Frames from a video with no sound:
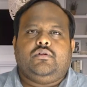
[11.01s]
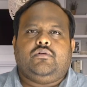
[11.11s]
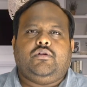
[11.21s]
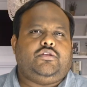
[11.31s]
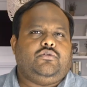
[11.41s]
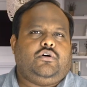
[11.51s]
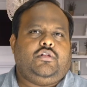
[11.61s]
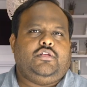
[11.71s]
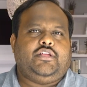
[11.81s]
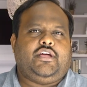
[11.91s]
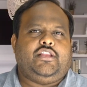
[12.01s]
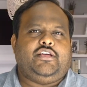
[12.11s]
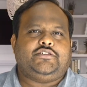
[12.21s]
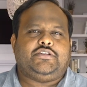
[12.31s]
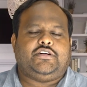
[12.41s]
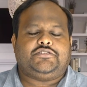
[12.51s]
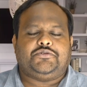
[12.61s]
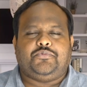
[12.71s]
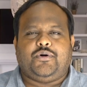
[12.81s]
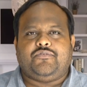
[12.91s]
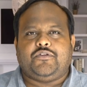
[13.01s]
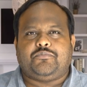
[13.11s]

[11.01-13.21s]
Greet you all in the highly exalted, wonderful,